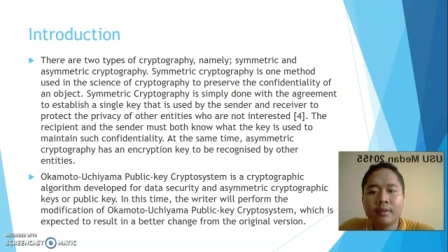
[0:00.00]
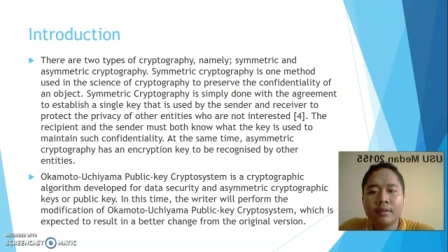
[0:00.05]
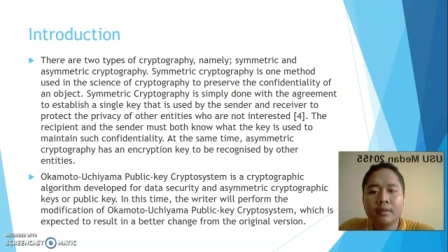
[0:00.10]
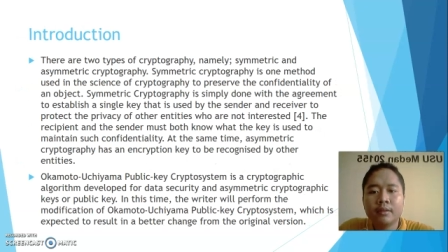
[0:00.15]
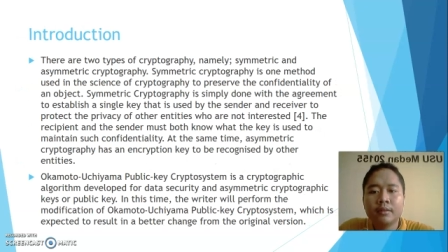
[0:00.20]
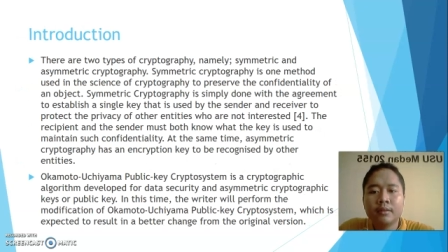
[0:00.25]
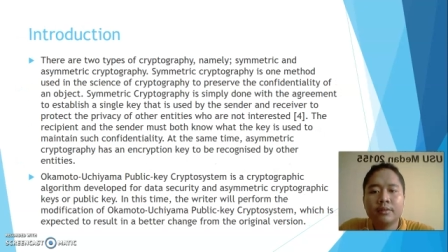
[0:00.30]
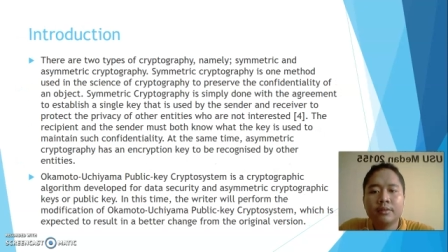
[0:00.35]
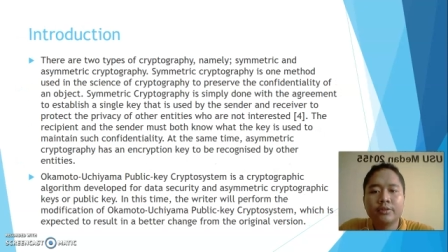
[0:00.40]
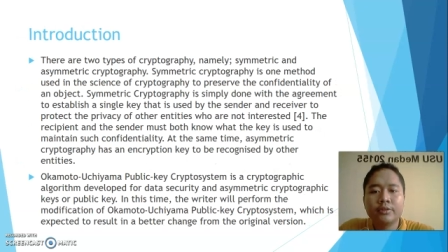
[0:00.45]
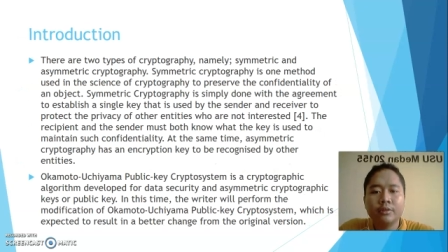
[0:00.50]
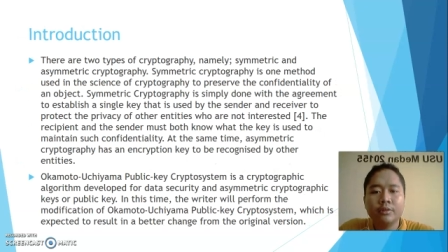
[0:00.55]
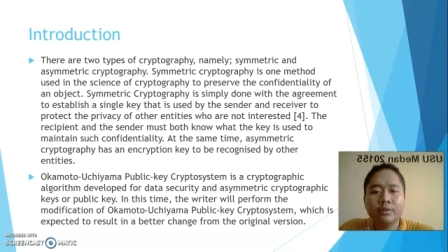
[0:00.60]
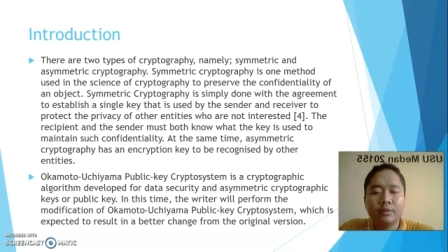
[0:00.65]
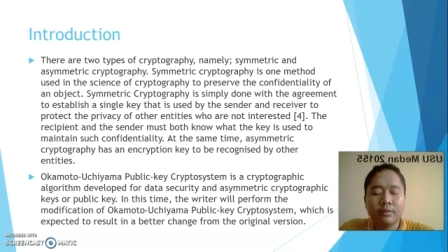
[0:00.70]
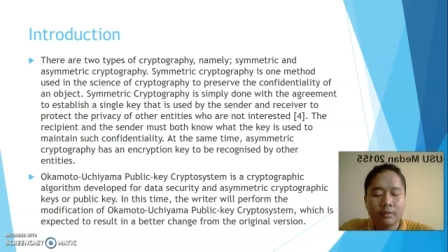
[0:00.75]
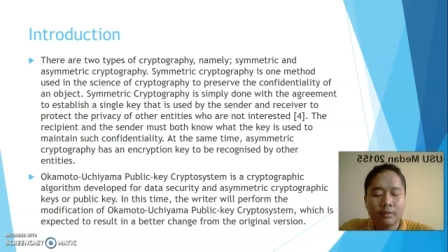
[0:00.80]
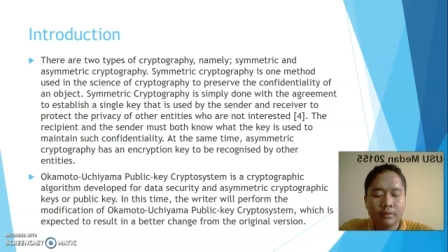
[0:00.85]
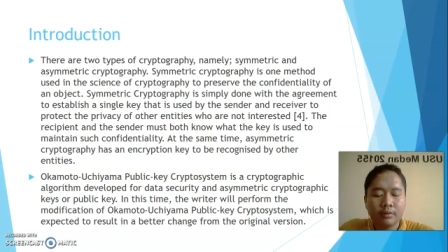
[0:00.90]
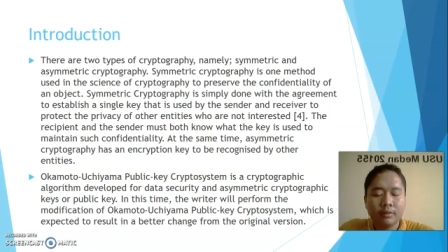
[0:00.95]

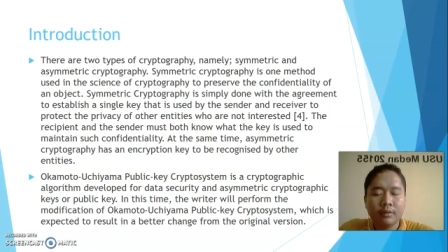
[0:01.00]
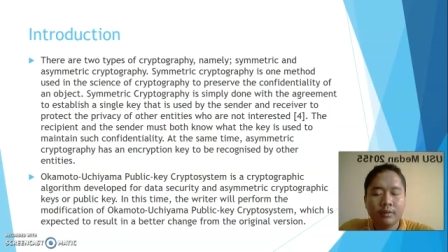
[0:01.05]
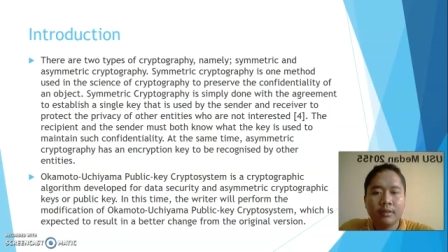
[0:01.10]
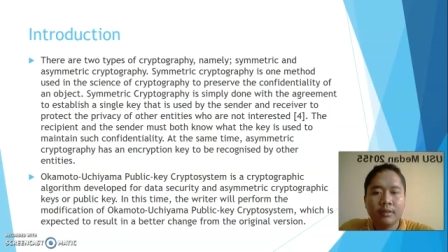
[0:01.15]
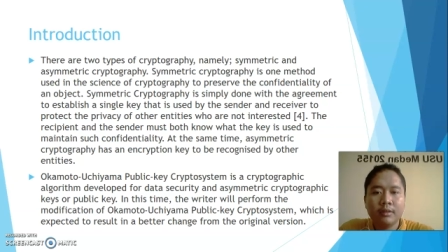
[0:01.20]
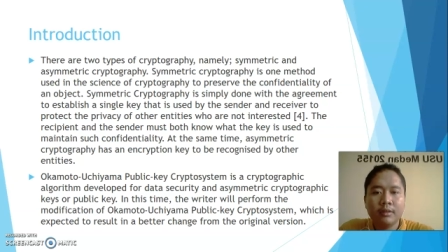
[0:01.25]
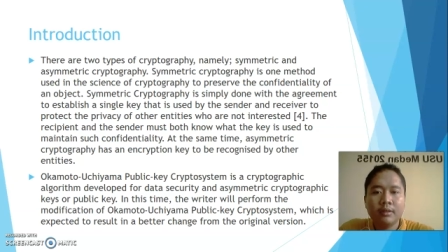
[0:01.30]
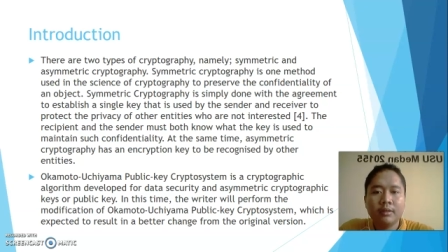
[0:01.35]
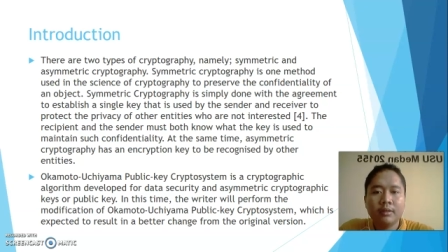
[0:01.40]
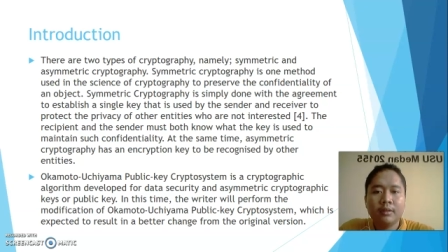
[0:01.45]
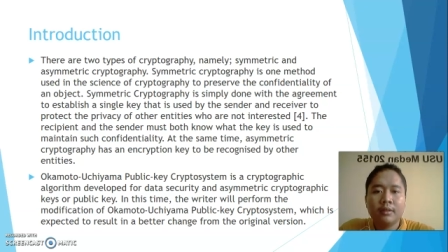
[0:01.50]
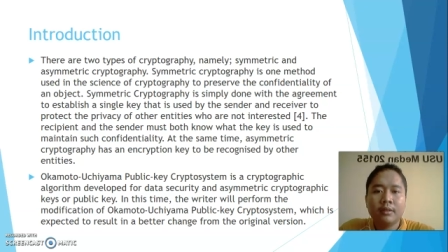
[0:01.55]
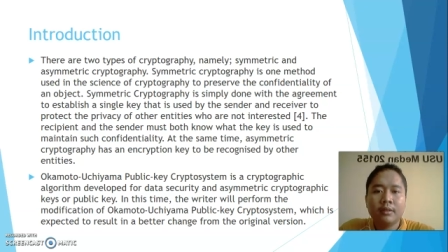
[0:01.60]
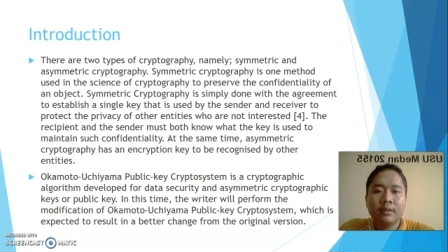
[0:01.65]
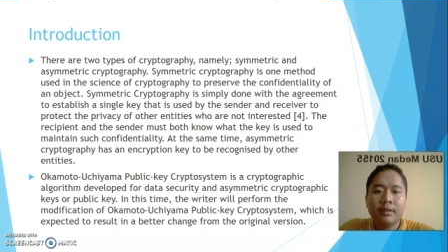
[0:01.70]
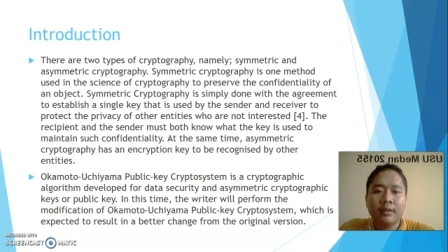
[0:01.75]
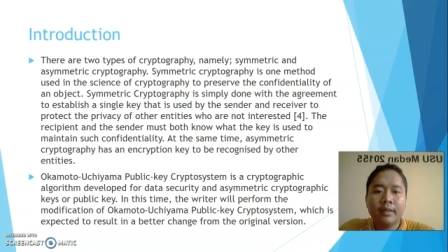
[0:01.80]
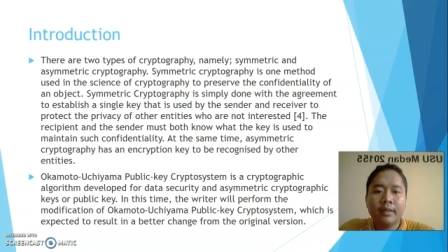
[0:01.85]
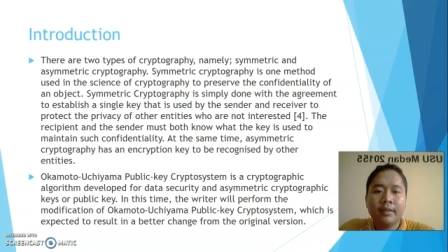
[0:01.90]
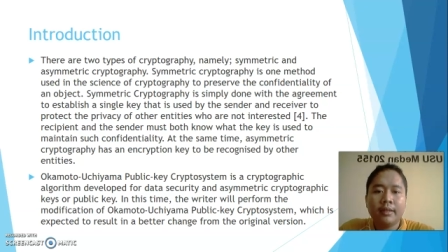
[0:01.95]
So
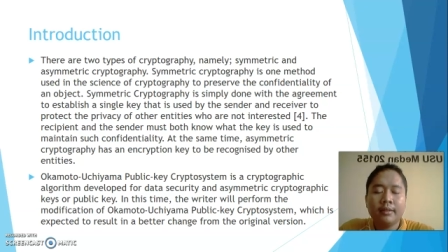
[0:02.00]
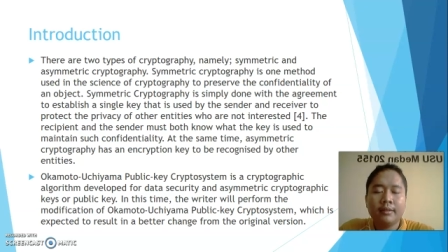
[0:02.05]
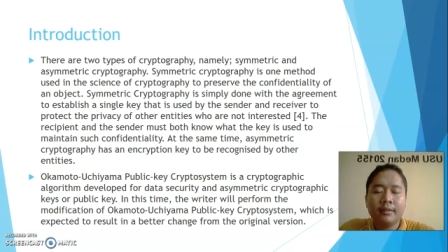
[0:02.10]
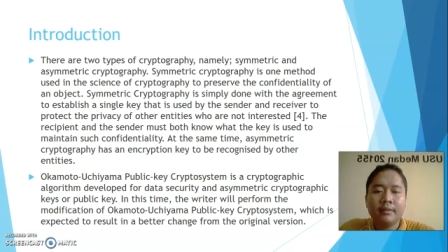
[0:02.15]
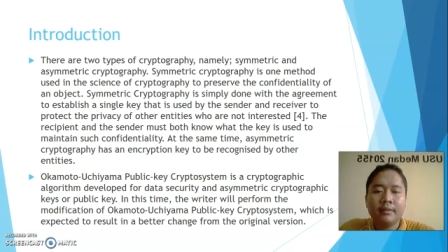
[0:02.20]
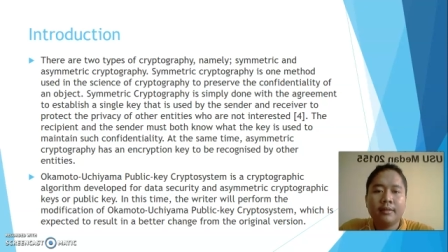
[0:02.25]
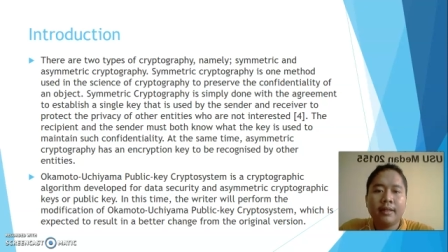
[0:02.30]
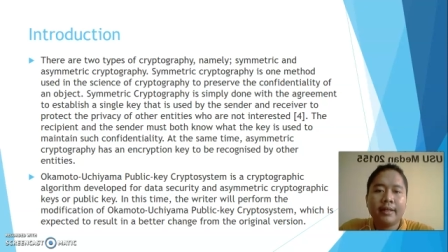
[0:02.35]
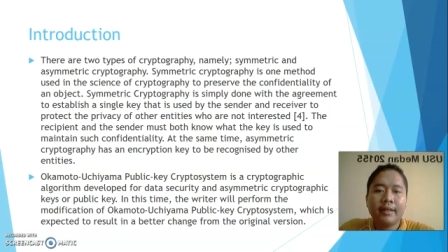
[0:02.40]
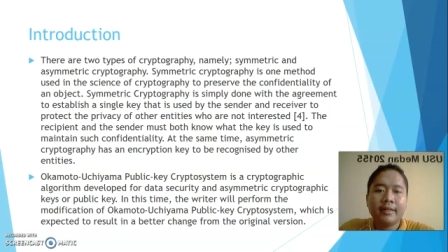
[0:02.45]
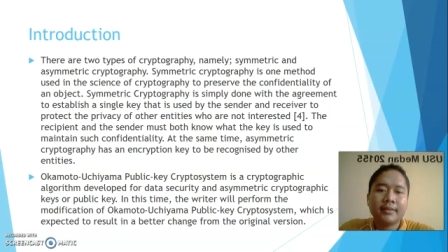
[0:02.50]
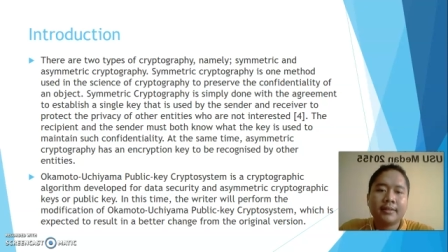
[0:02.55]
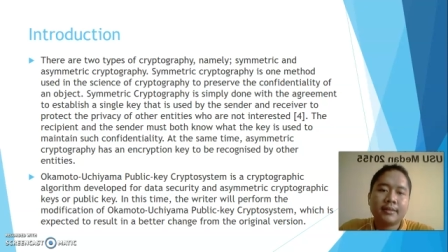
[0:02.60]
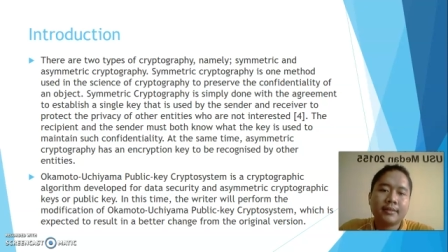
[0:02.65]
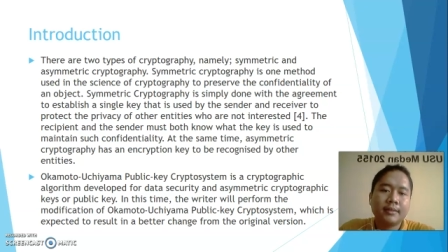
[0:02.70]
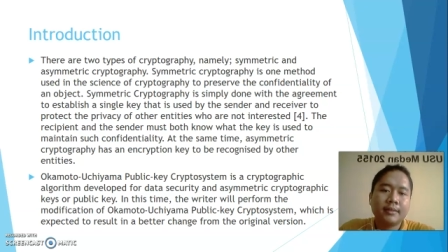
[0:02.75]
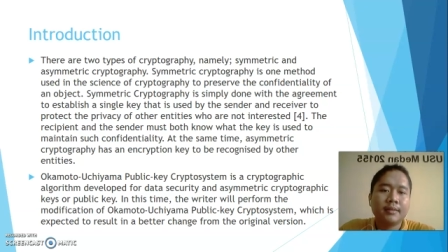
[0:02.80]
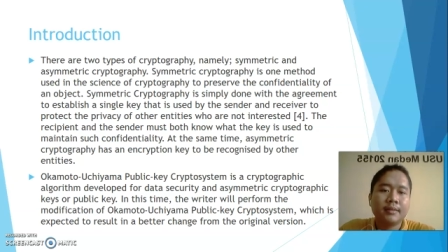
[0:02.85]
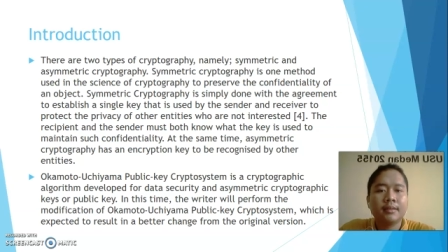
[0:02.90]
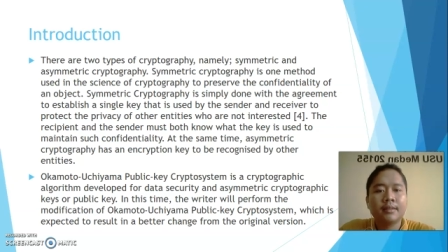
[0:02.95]
in next
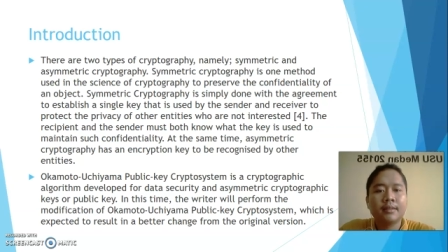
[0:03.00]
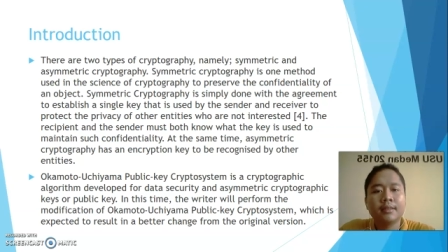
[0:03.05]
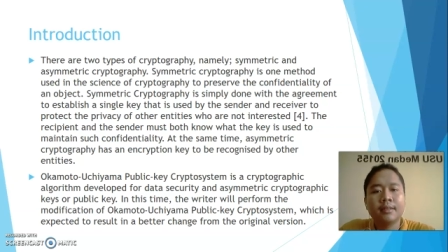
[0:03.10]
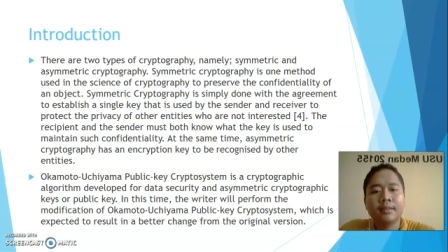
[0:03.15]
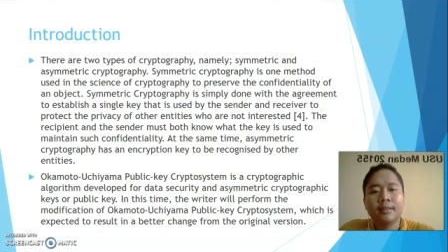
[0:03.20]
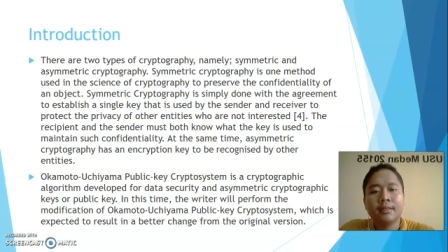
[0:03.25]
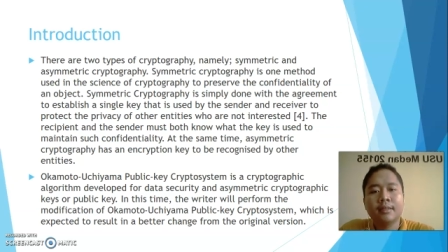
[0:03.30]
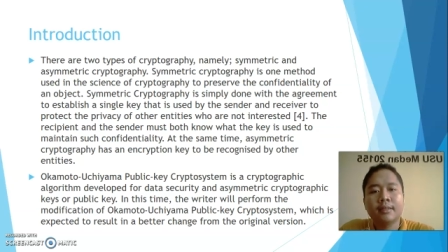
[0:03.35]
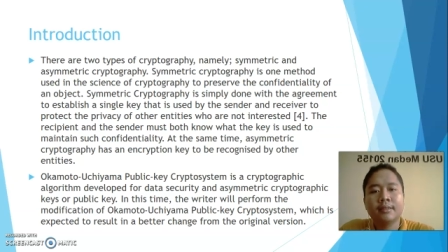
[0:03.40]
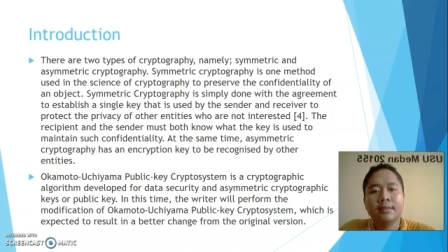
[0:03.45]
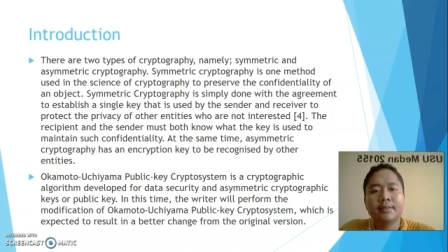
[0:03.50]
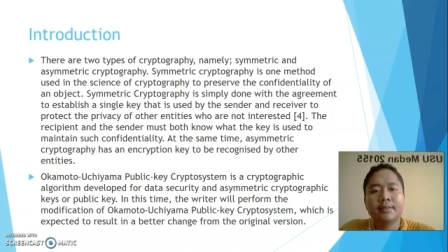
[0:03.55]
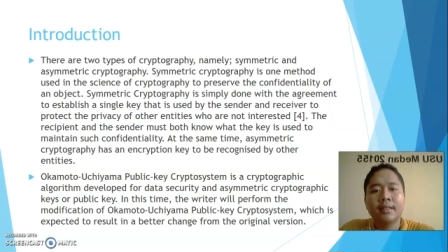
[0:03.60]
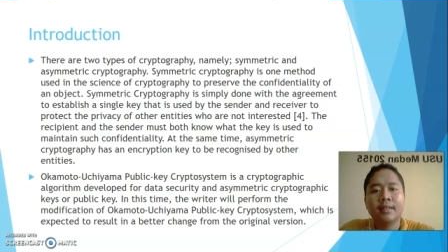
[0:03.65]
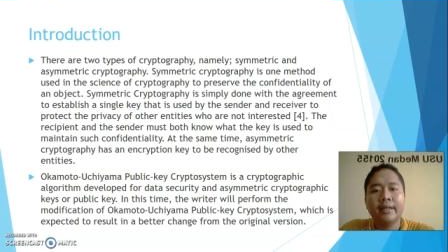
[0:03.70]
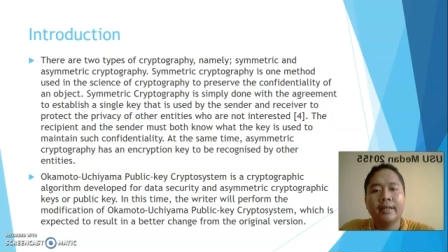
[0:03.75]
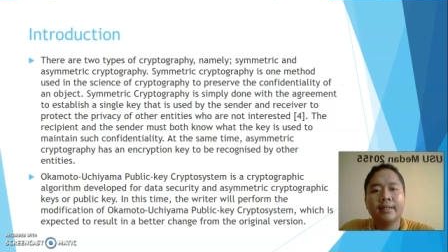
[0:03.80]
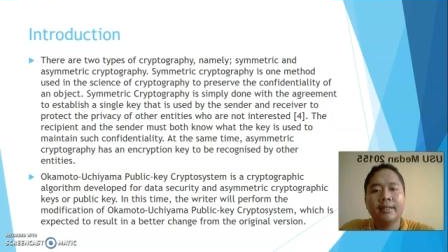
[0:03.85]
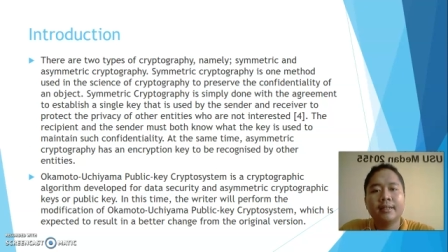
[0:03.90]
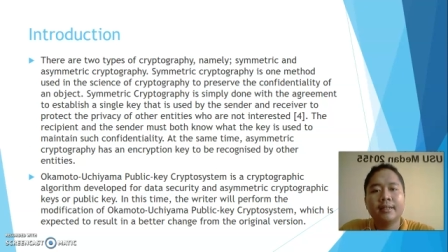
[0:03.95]
slide,
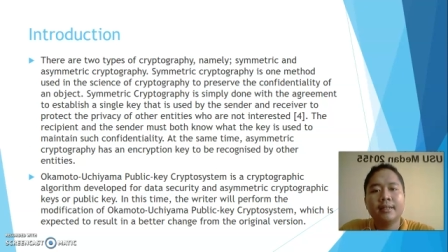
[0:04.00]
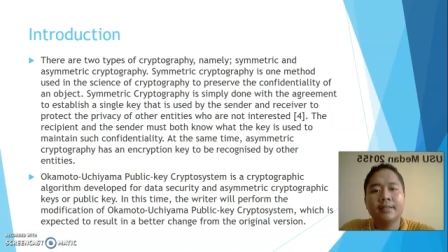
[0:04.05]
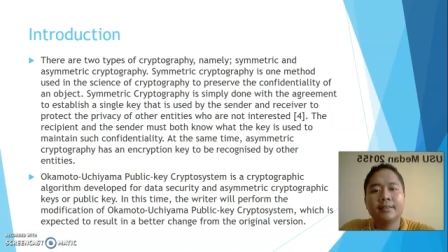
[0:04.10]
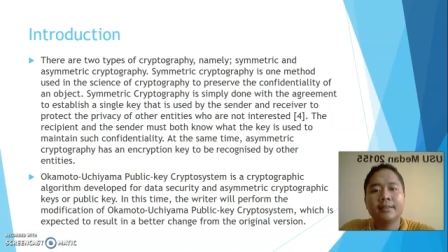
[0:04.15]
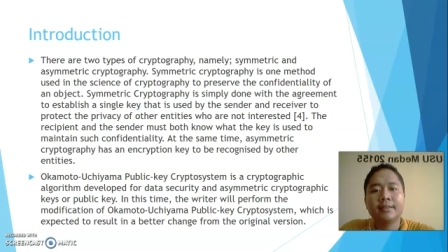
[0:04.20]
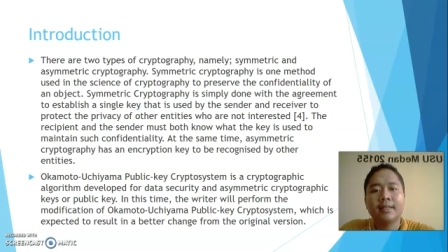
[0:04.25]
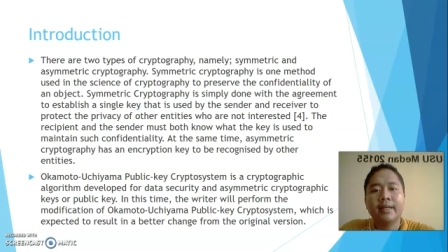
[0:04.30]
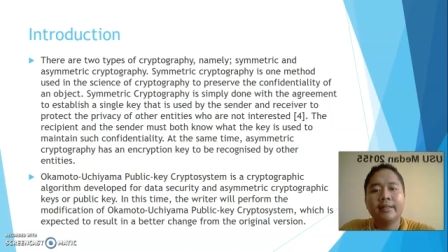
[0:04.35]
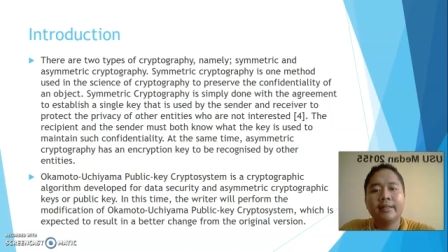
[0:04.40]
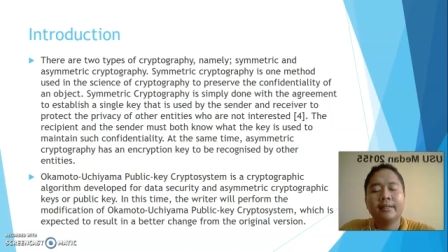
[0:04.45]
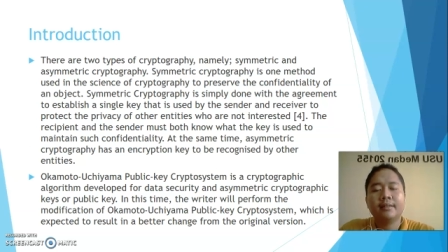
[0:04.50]
this slide,